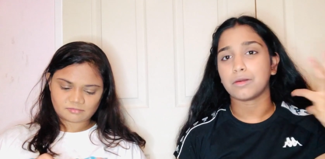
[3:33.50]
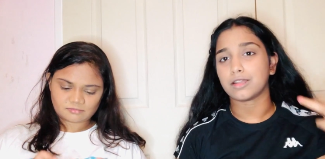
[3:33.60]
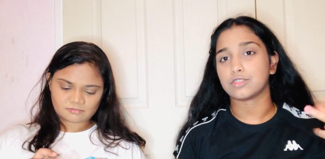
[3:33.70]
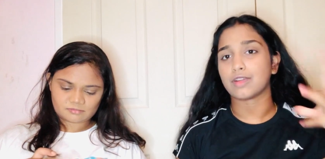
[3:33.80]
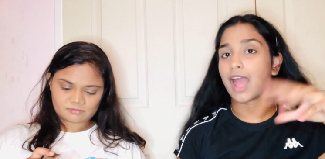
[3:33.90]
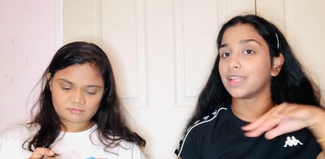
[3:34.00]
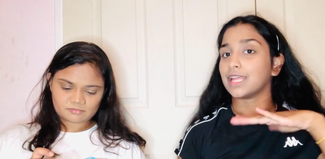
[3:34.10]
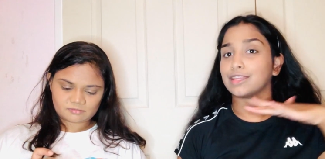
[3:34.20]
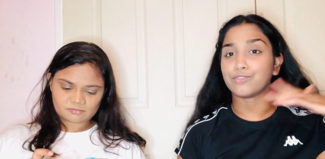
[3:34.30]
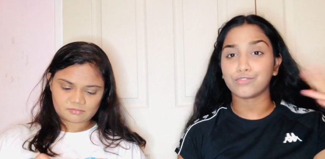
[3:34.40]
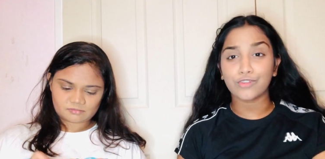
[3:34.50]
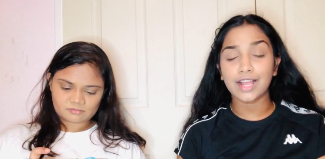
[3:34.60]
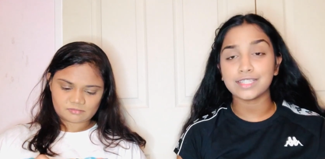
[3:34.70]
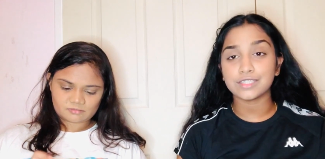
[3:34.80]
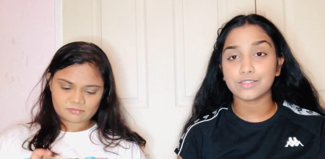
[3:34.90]
Speaker 1: want to try like the
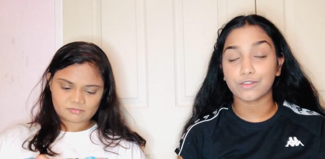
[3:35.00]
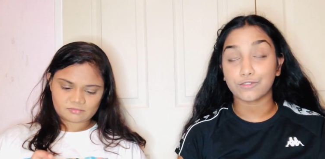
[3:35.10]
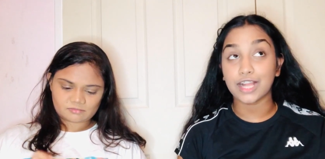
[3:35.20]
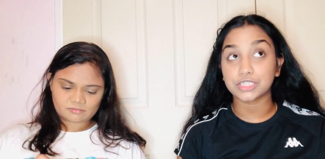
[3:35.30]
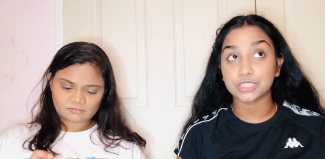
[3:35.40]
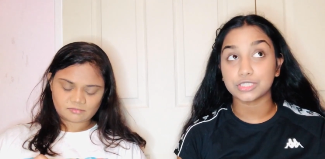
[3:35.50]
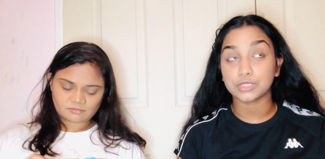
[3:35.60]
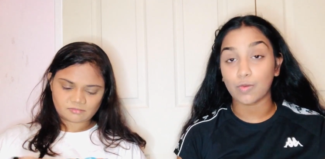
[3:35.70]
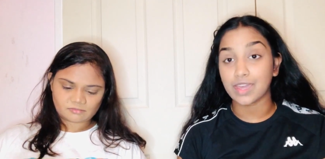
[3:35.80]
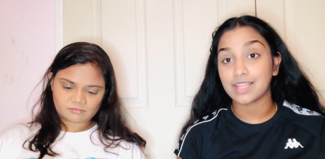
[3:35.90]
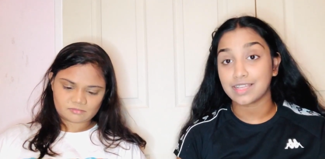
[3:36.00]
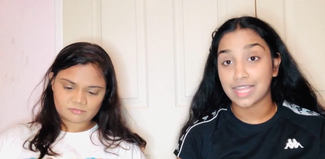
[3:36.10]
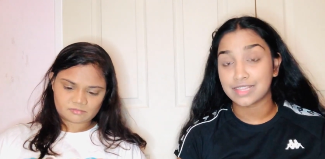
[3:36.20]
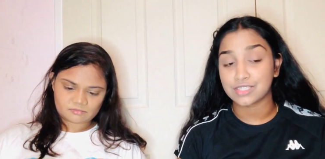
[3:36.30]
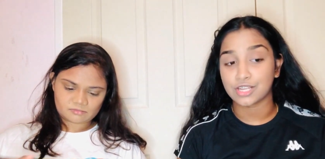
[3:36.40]
friend the fresh soy
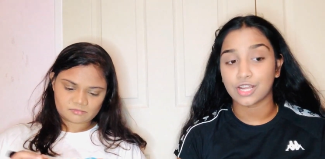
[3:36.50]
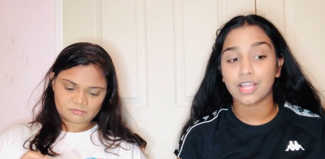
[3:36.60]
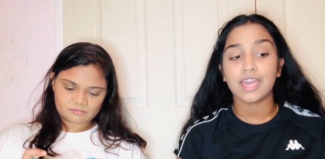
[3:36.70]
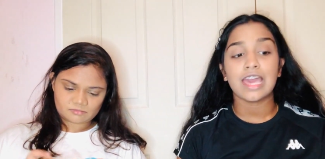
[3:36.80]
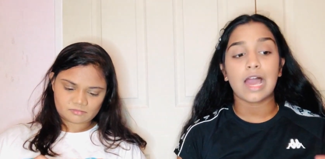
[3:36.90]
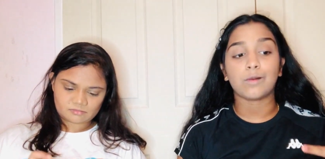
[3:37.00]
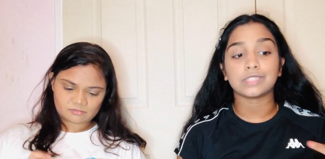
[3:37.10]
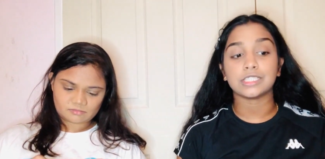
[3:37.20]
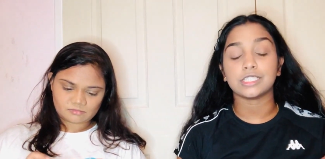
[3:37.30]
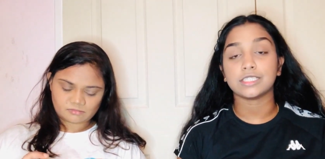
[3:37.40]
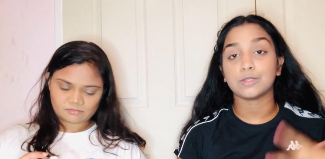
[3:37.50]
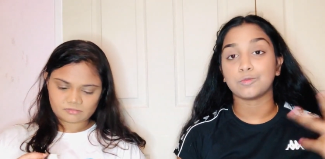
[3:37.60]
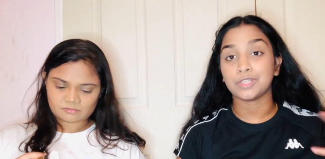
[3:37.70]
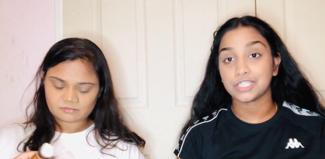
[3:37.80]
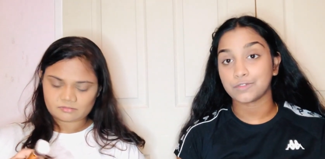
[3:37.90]
cleanser i want to try the
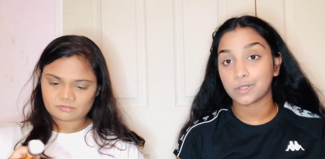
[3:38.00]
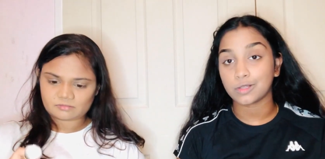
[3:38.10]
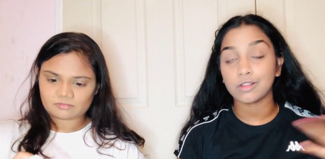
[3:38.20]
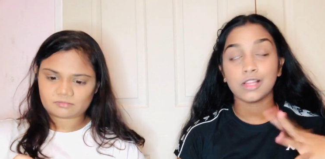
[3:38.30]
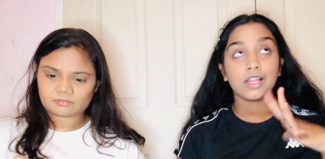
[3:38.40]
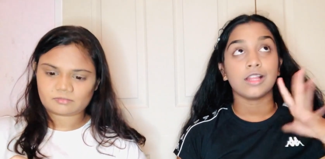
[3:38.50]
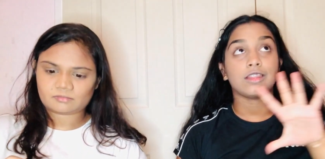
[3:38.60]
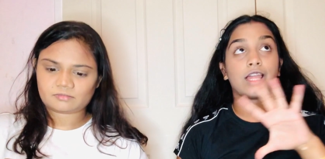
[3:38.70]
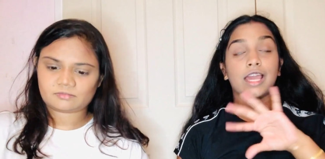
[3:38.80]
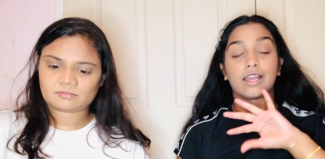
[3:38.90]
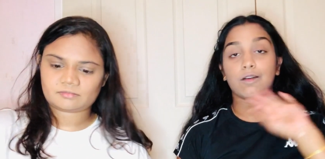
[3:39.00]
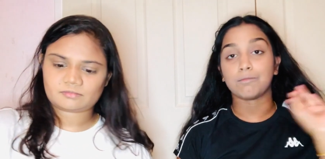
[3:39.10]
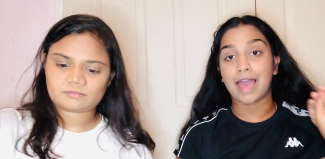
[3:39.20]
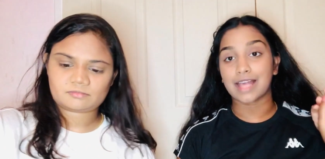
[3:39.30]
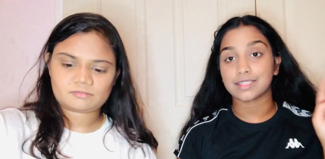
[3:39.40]
wishful like
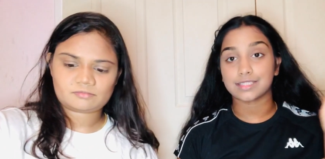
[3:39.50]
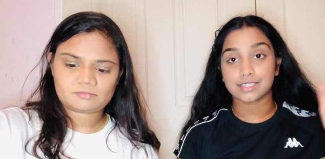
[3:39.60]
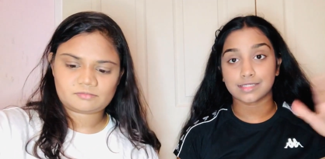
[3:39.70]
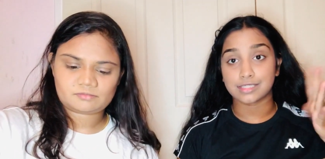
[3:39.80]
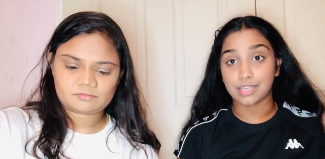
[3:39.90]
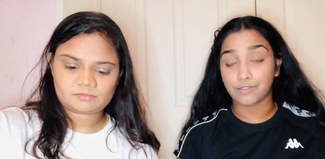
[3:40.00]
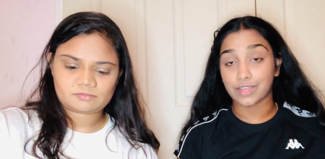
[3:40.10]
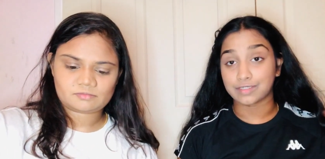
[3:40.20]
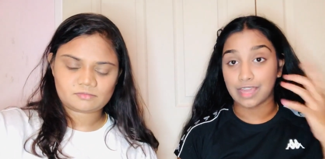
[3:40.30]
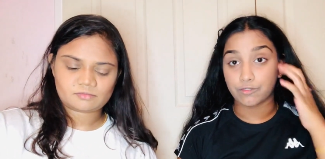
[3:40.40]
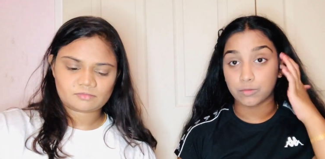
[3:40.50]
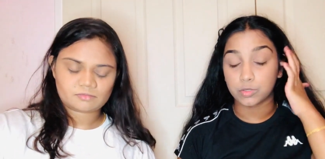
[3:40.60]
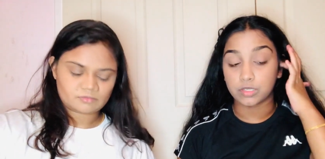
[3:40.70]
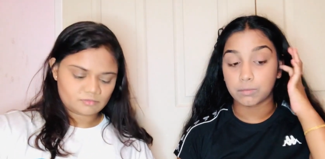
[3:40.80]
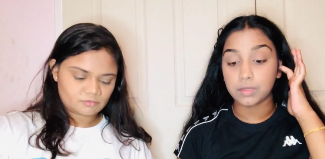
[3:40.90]
masks and stuff like that from
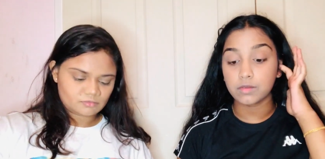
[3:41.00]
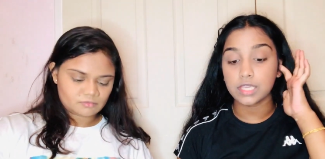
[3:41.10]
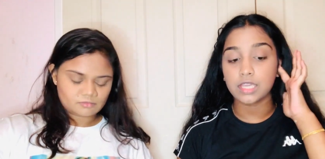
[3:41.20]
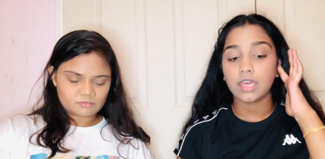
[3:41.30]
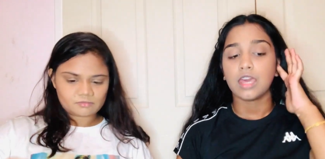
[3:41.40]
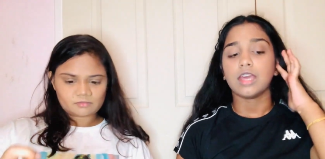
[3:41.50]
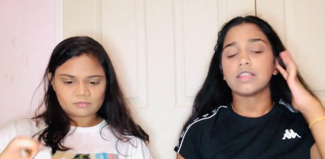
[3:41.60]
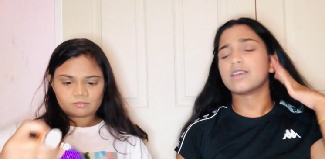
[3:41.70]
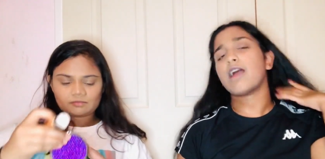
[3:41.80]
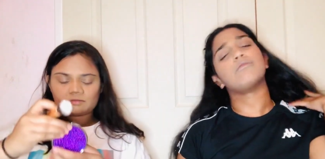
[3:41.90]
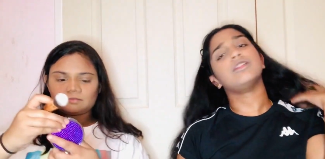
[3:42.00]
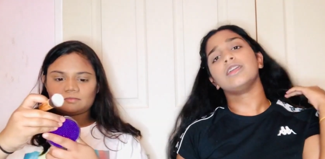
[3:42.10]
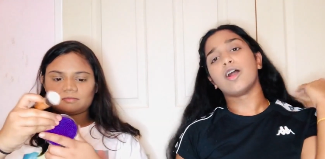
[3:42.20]
huda beauty so i'm really